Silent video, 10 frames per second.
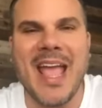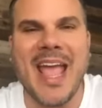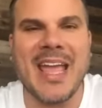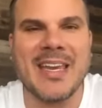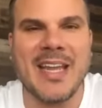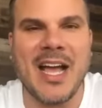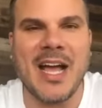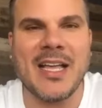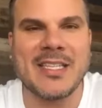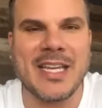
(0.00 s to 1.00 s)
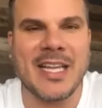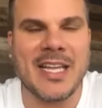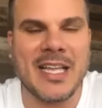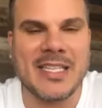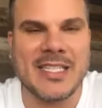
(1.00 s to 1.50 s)
and uh, it's an
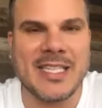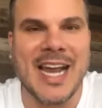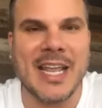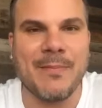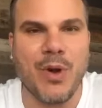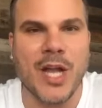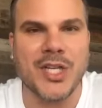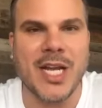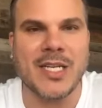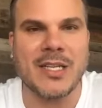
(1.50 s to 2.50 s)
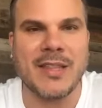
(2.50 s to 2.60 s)
exciting project